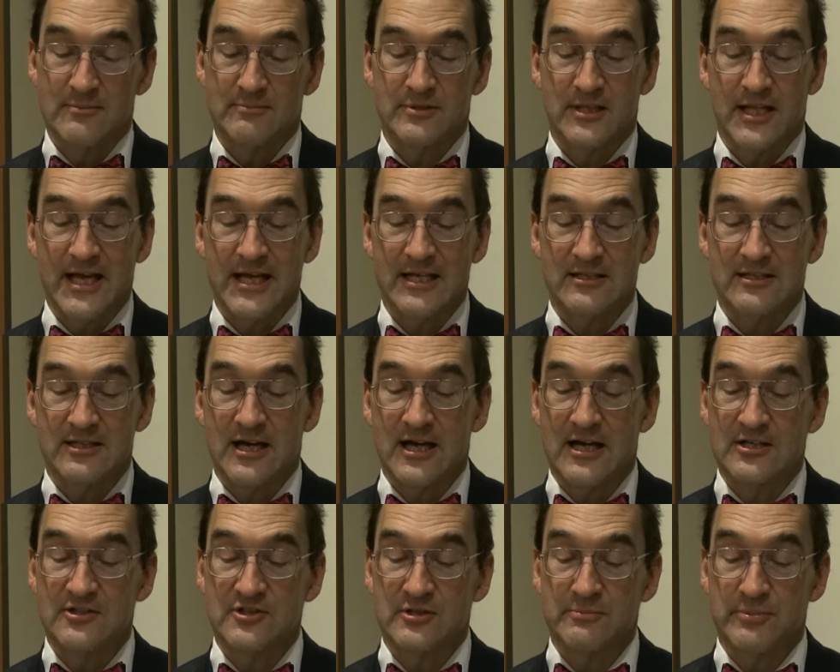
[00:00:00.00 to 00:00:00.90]
Black
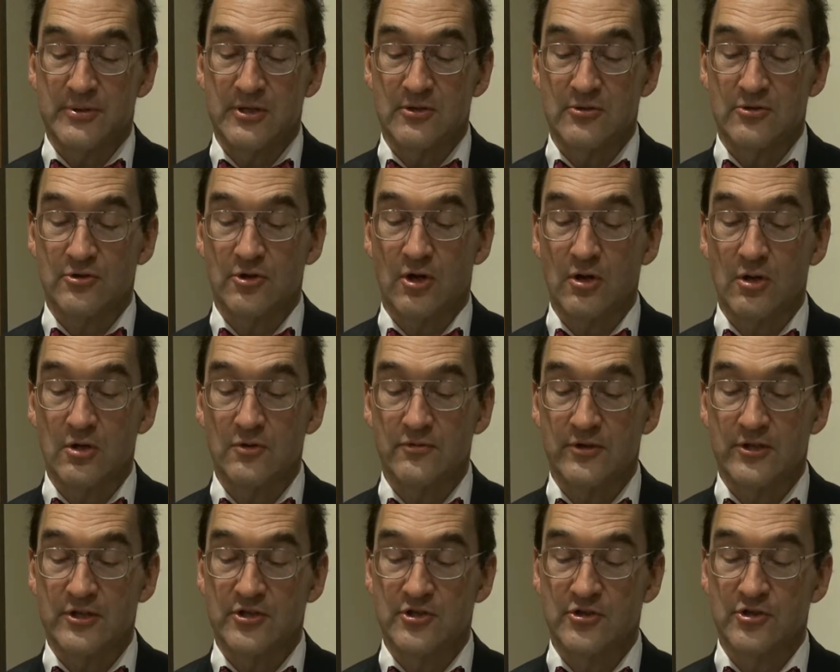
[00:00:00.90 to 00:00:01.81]
dots appeared all
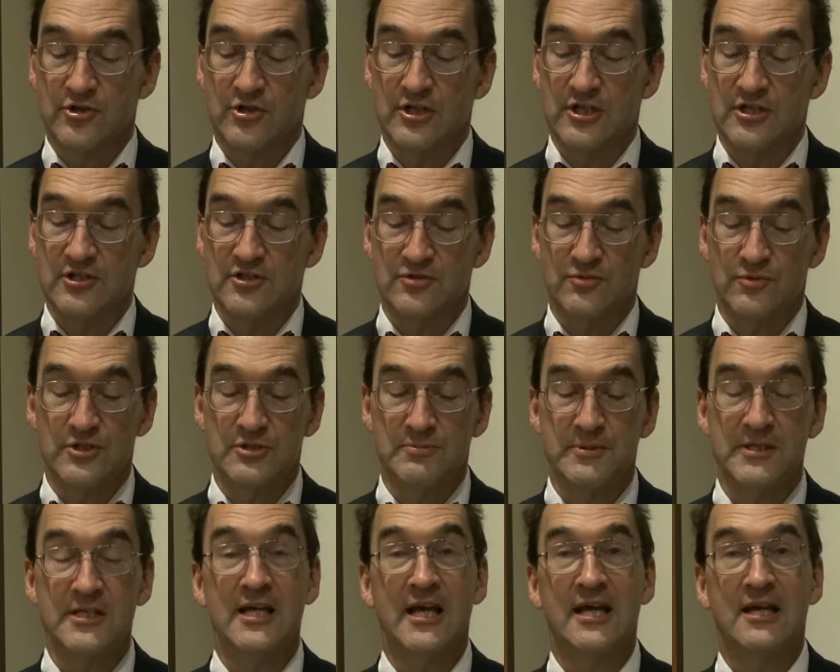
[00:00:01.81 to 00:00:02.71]
over the turkeys, which
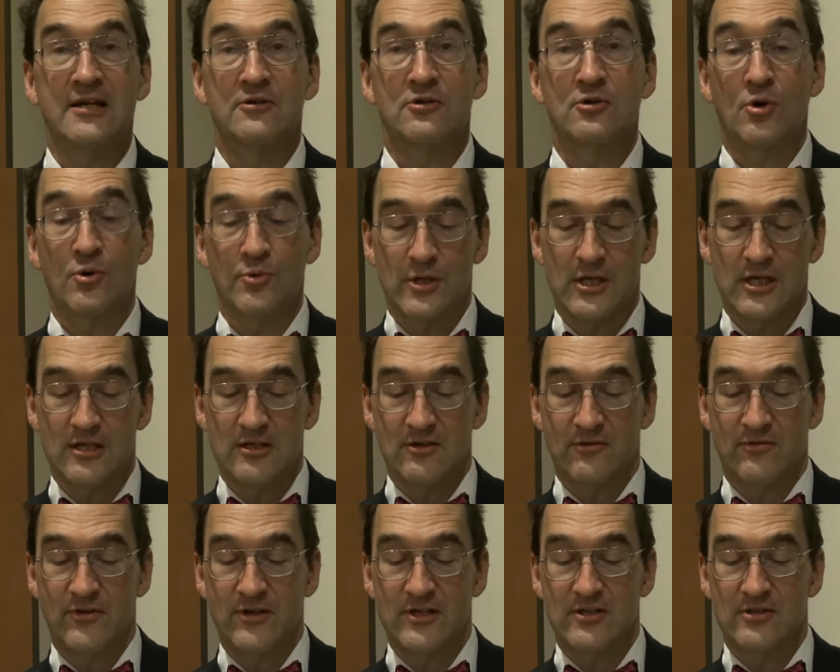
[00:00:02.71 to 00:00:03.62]
began growing
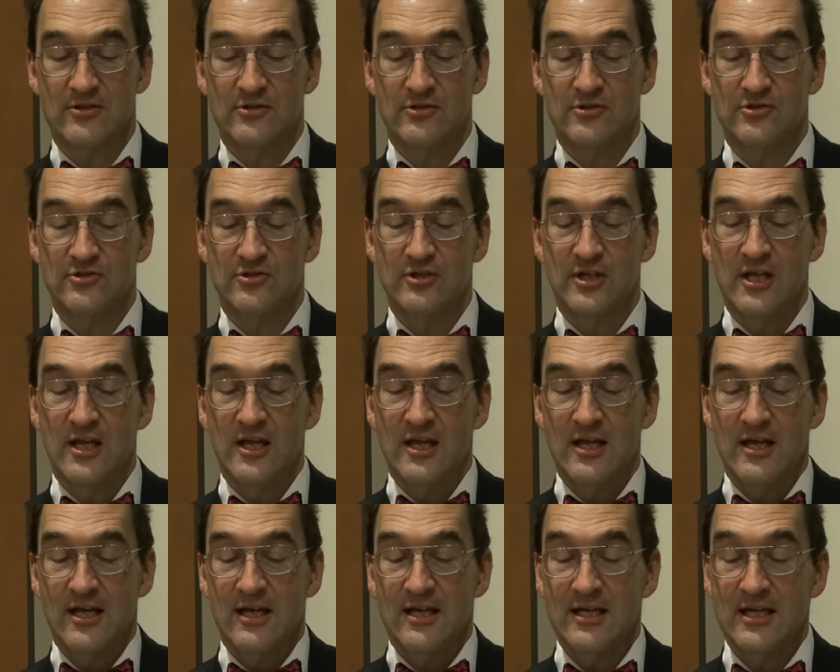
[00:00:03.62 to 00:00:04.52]
into feathers.
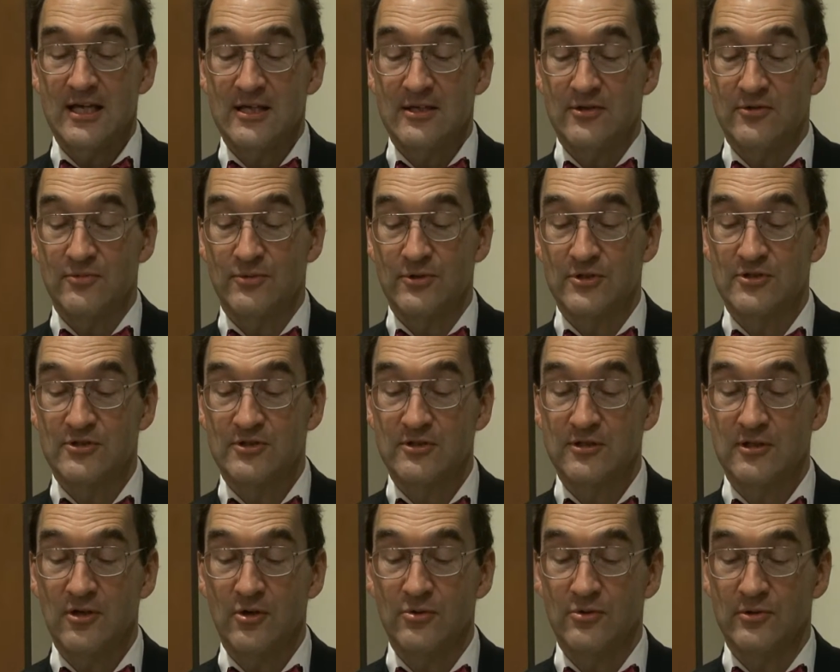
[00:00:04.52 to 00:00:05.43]
A head was
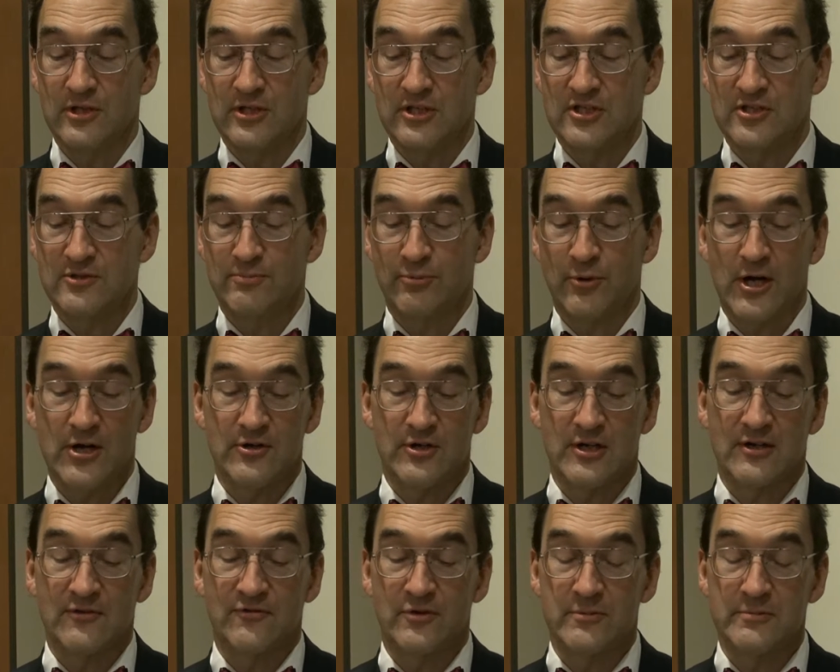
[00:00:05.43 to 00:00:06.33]
slowly
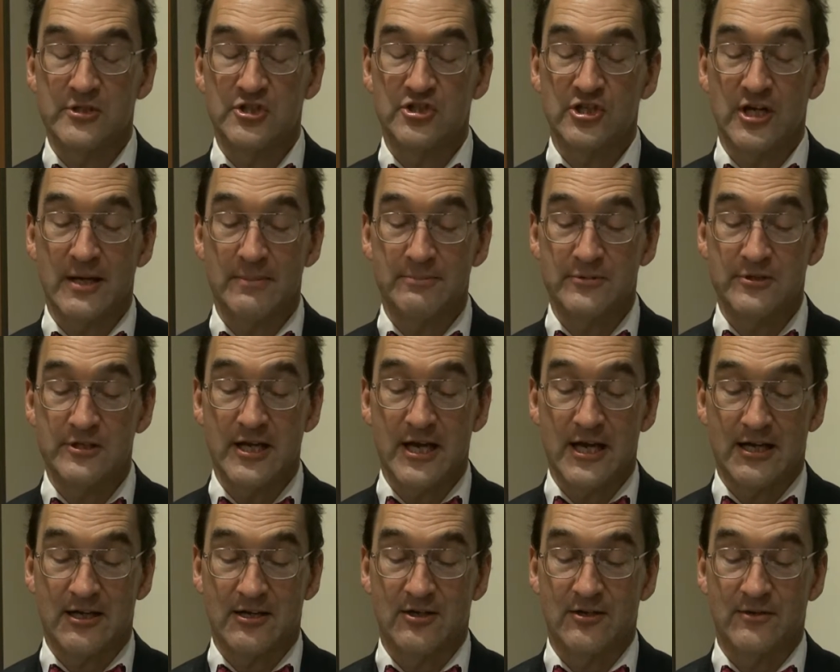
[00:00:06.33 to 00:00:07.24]
sprouting from the chopped
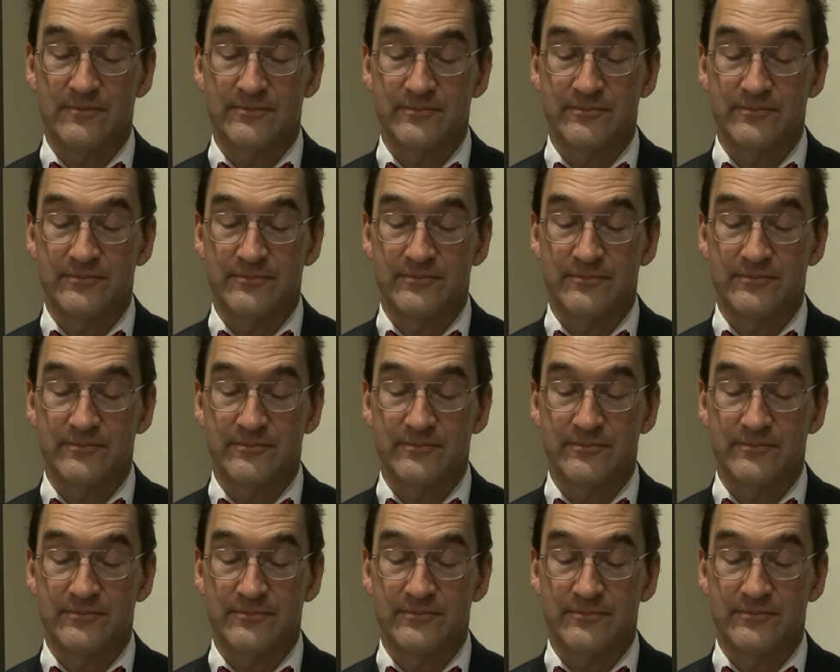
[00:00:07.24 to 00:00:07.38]
neck.